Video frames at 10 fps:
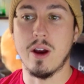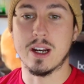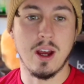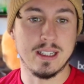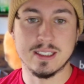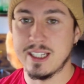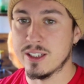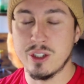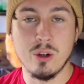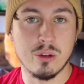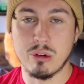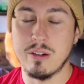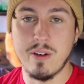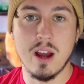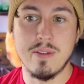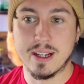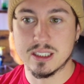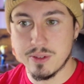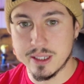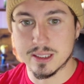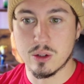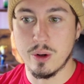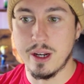I'd like to see a 2, 3, 5 5x for this coin,